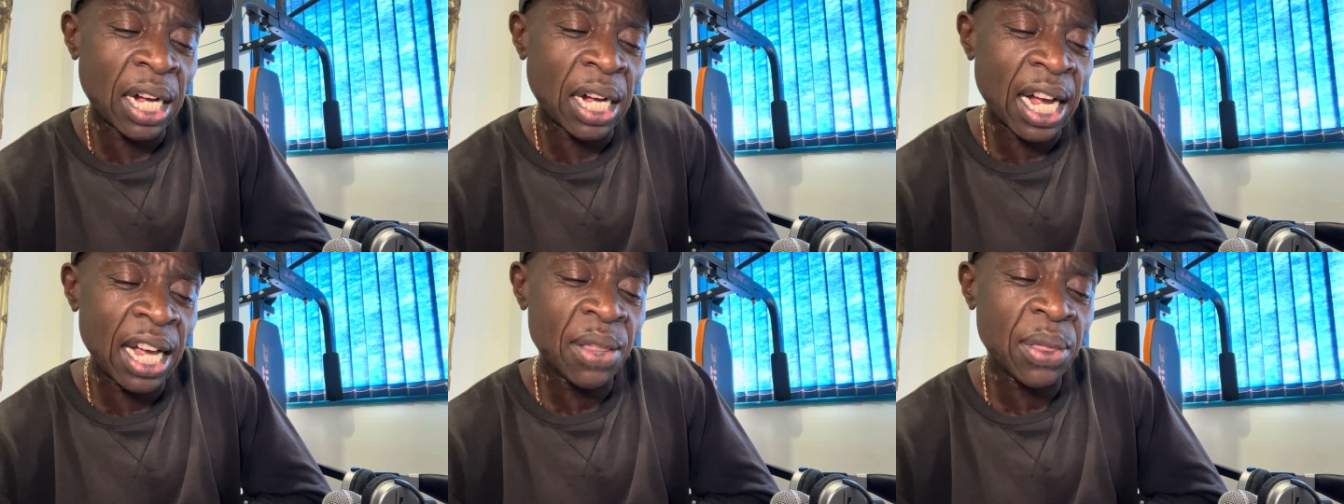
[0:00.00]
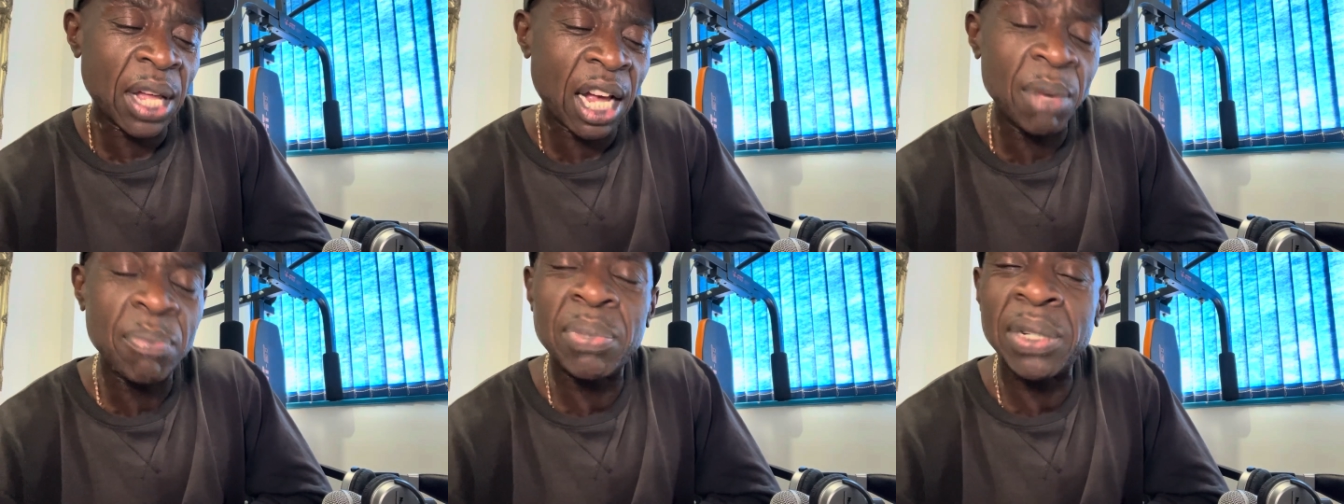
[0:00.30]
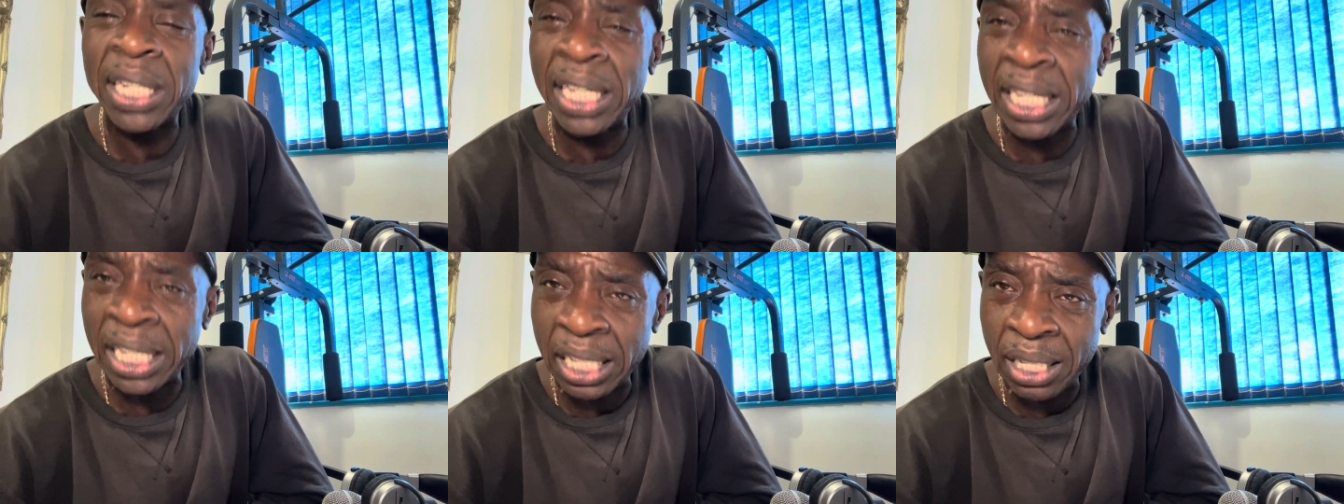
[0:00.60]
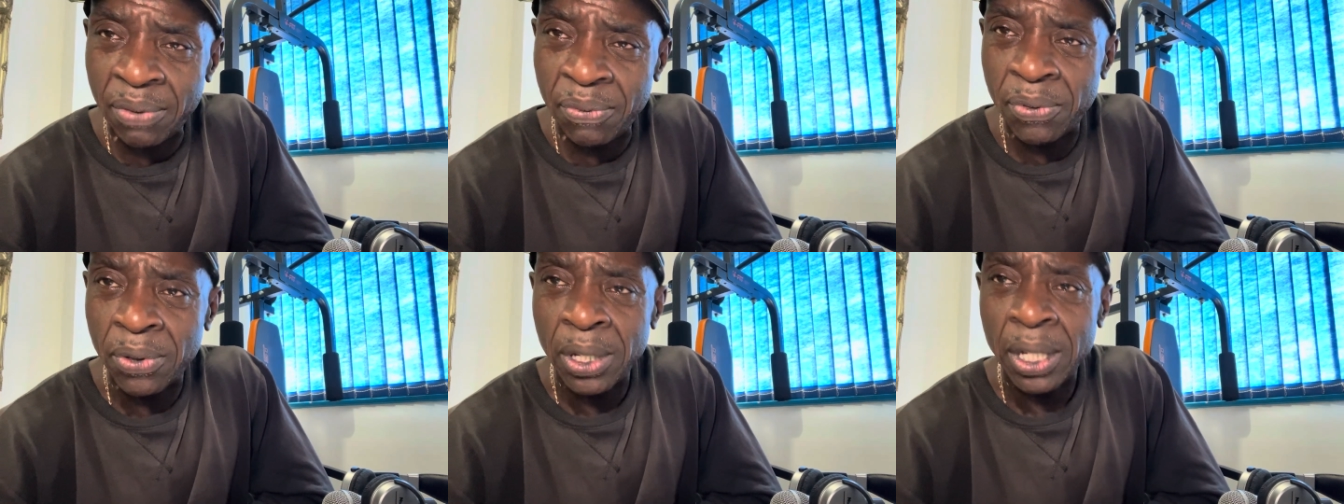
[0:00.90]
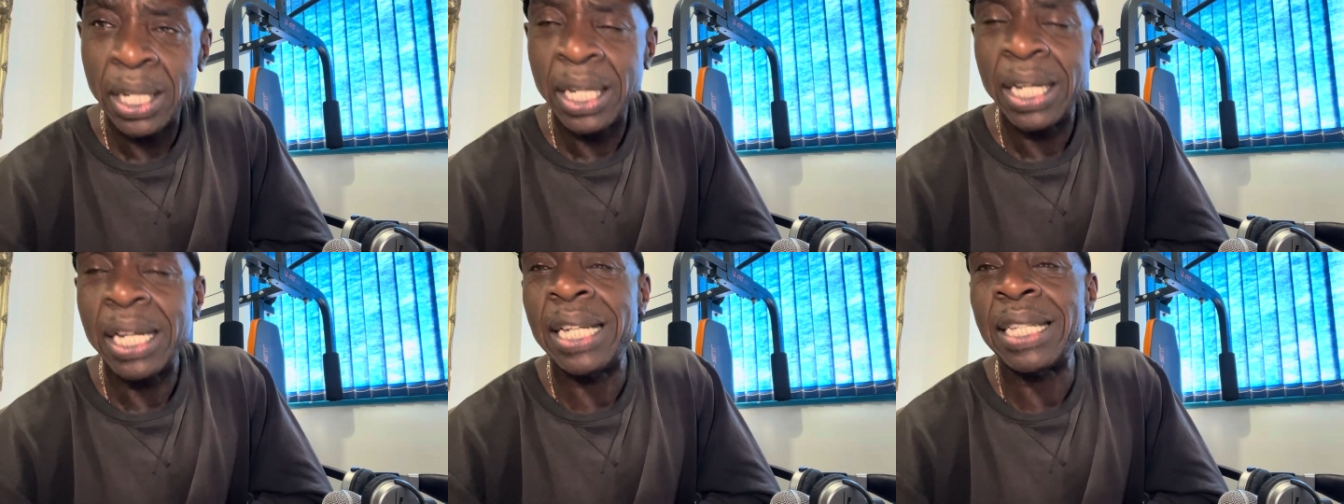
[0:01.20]
I believe
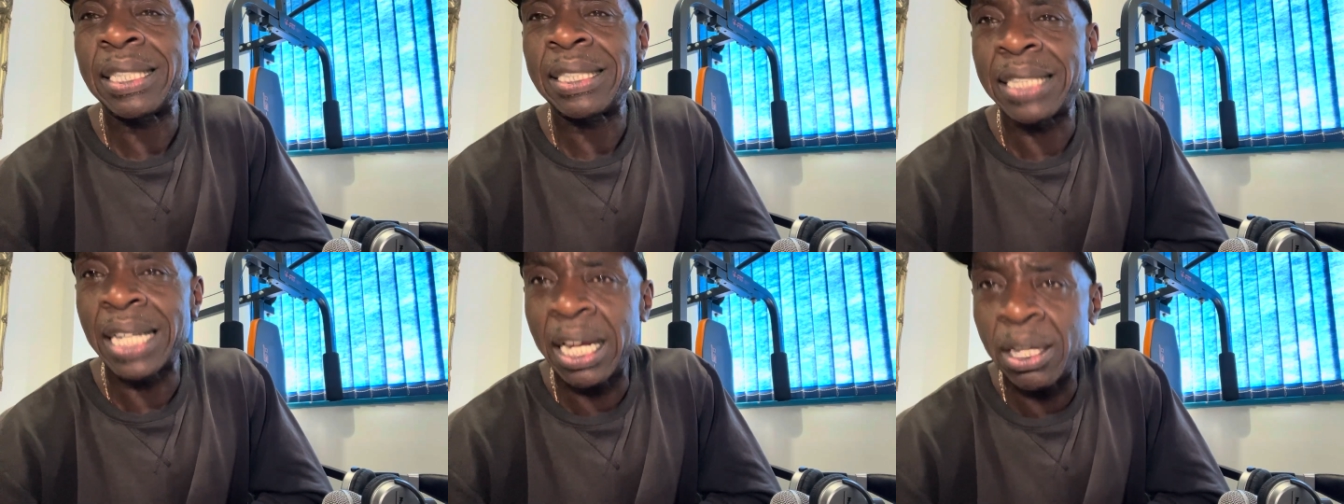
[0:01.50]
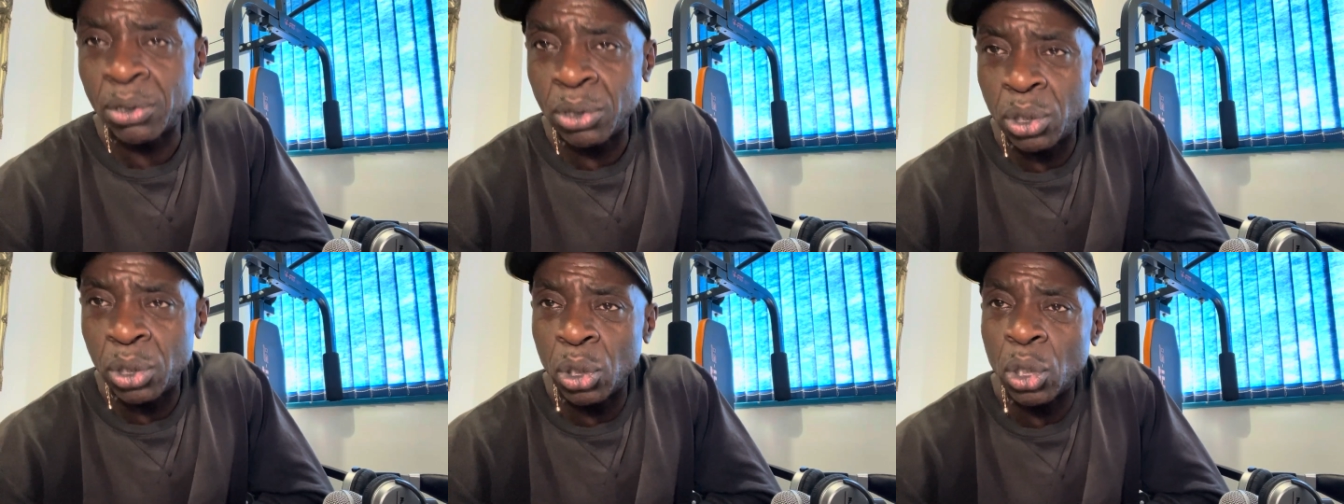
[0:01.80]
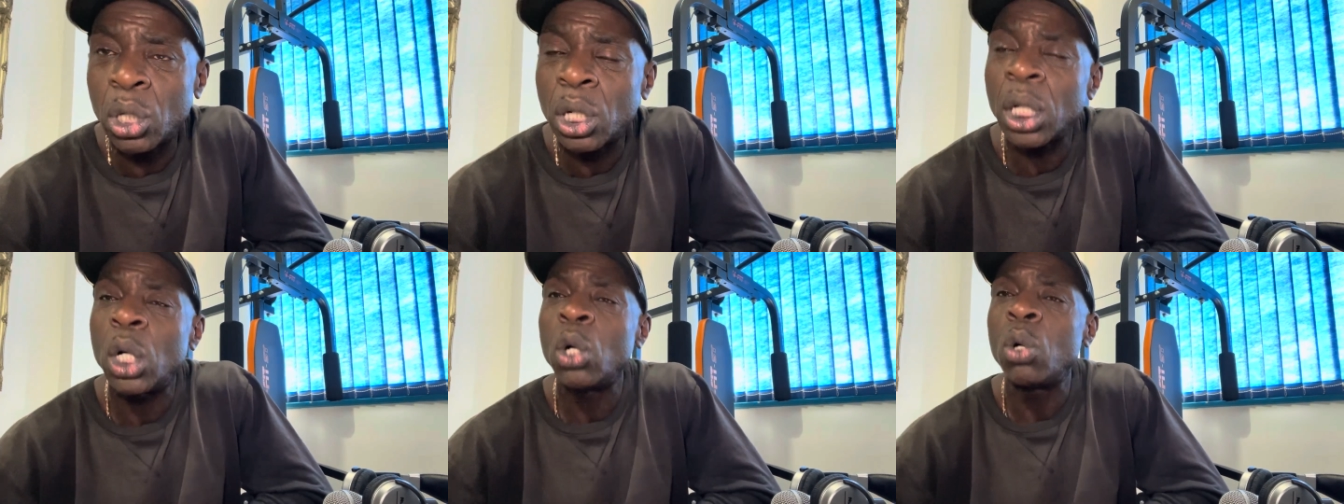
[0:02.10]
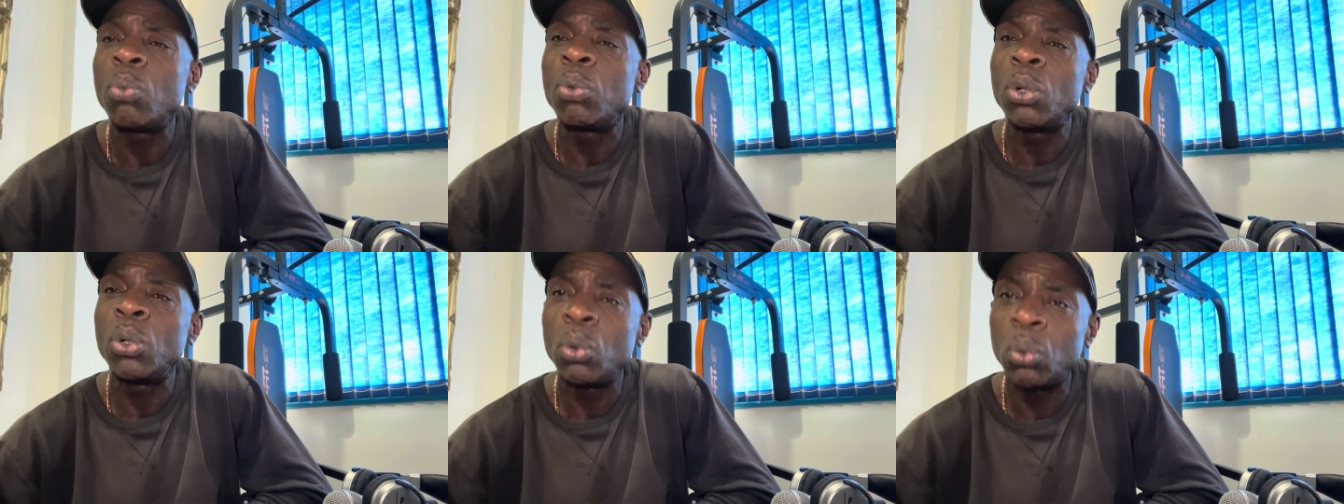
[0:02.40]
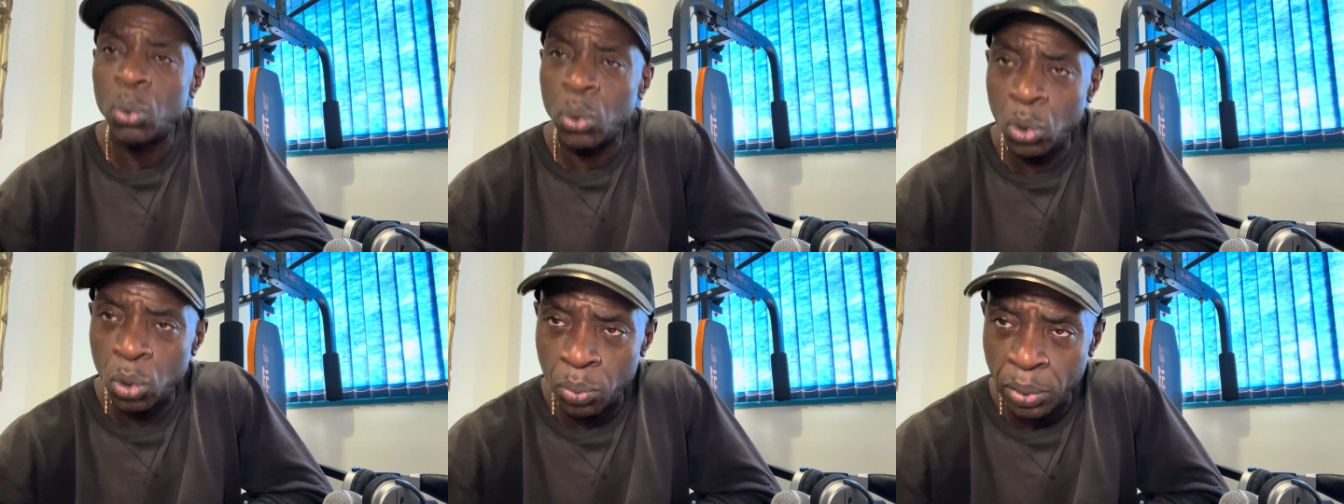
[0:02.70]
it's down to global
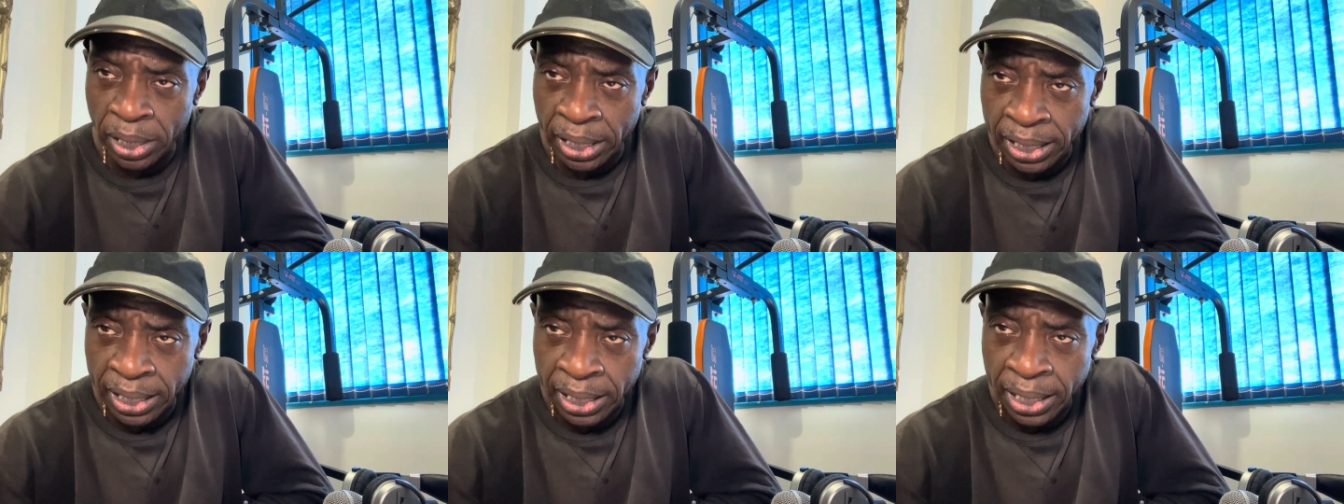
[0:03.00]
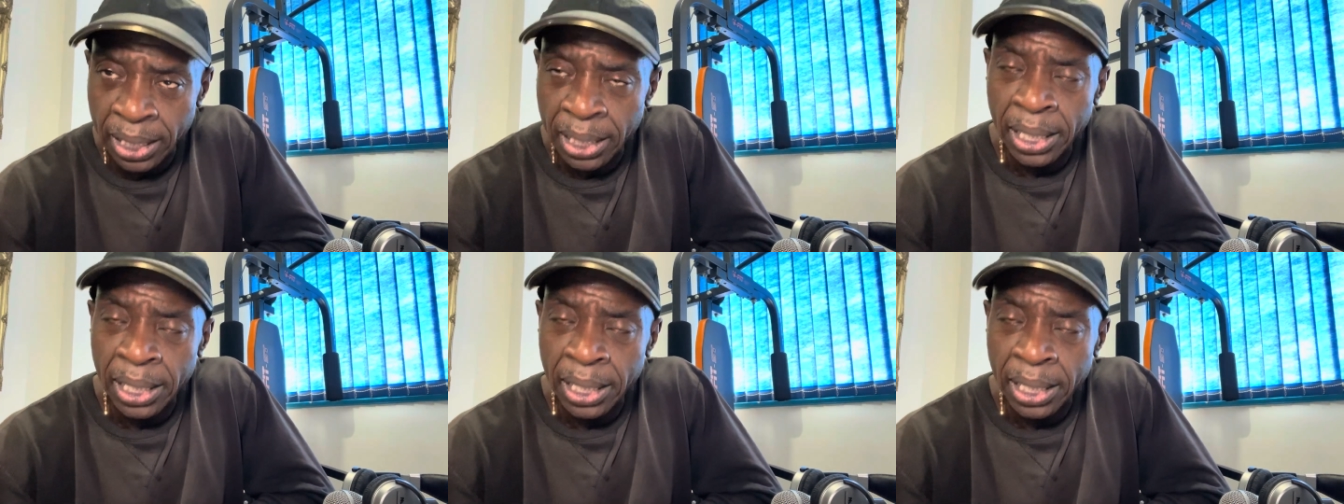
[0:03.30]
warming,